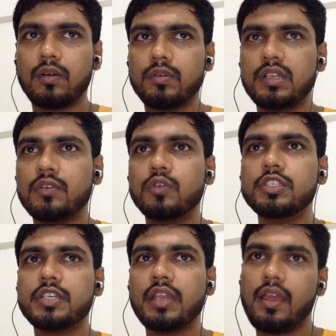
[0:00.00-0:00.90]
in
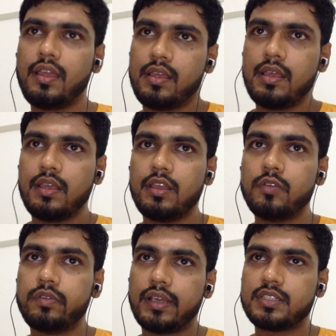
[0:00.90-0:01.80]
which day
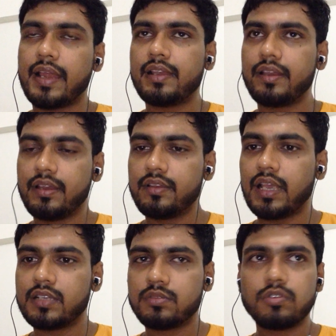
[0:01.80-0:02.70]
you exactly need the
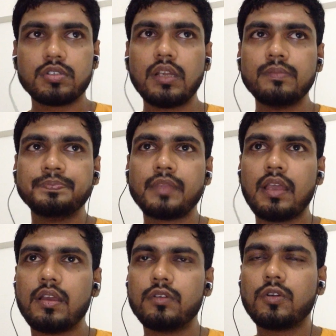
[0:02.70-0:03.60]
exposure.
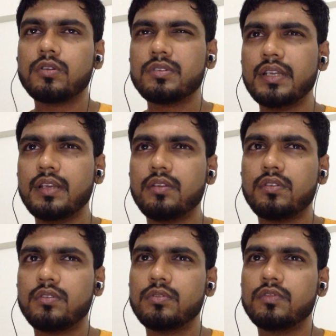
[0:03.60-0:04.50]
You don't need
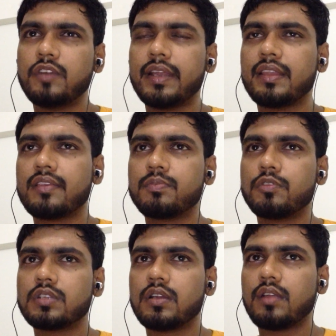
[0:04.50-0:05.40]
to find the
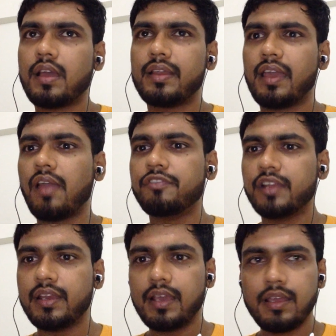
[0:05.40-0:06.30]
exposure in
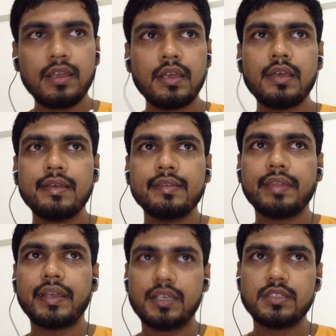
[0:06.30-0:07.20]
every day.
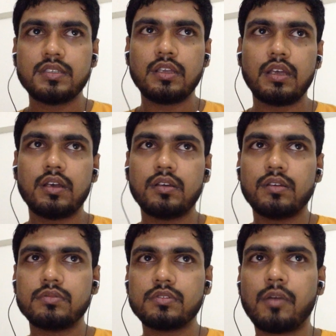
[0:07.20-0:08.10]
That is
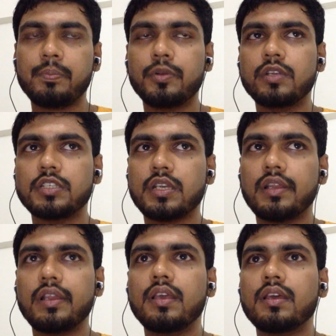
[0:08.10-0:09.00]

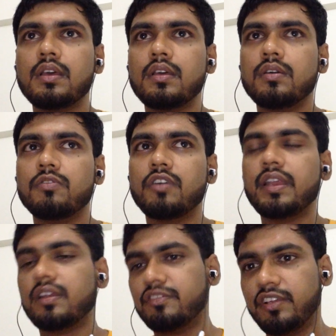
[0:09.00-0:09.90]
computationally
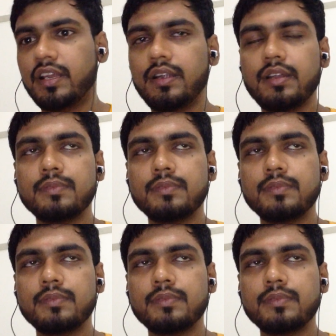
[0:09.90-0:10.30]
very difficult.